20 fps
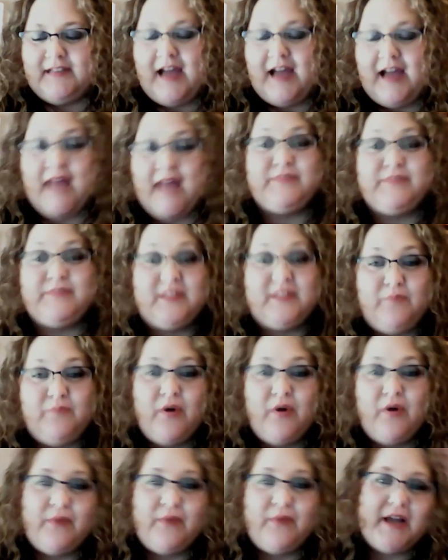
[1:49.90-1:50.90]
I'm to the
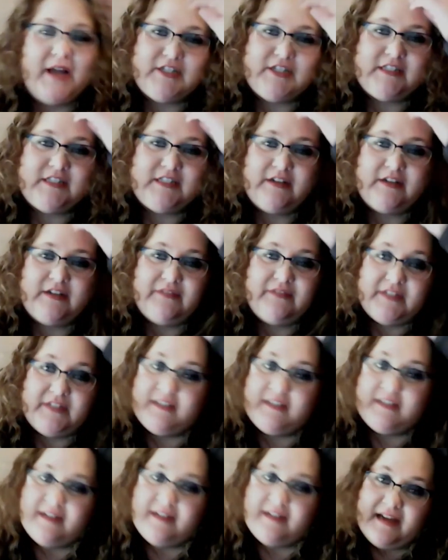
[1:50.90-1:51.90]
point where I just don't
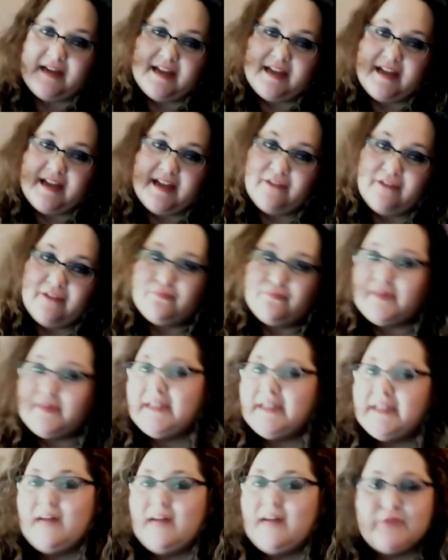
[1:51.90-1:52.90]
even, I
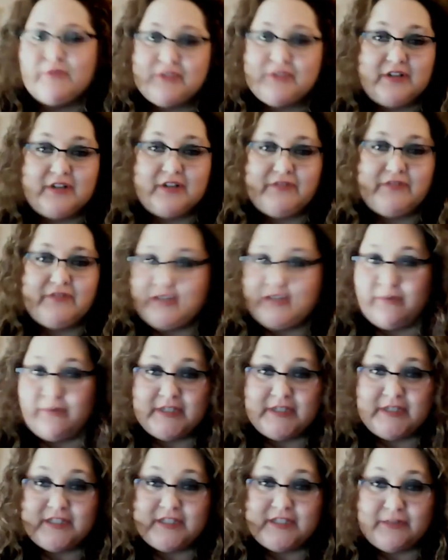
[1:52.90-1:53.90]
really almost don't even know
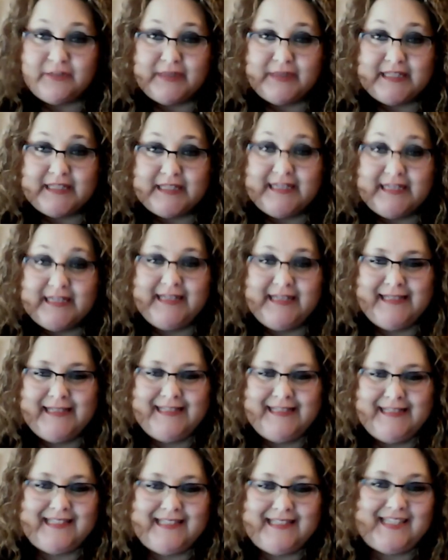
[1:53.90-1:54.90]
what to do with
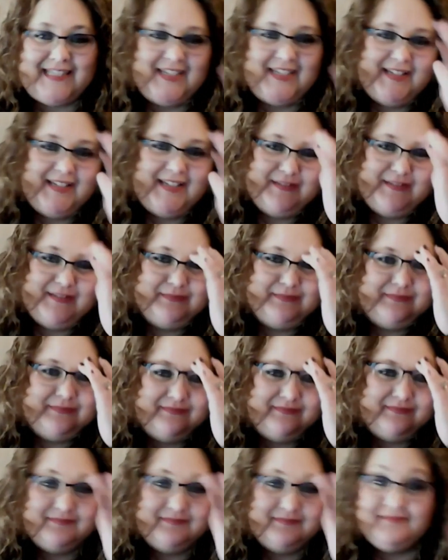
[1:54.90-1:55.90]
this.
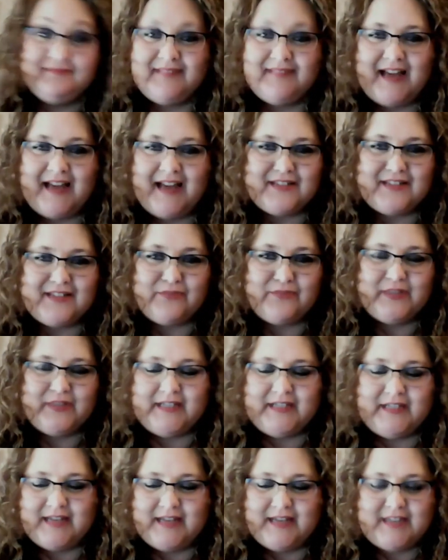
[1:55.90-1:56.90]
Guys, I
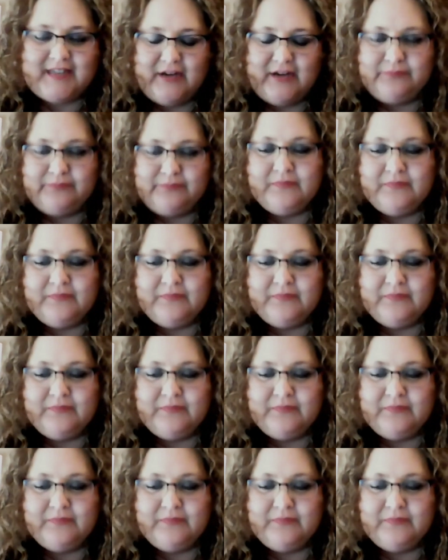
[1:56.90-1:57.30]
don't.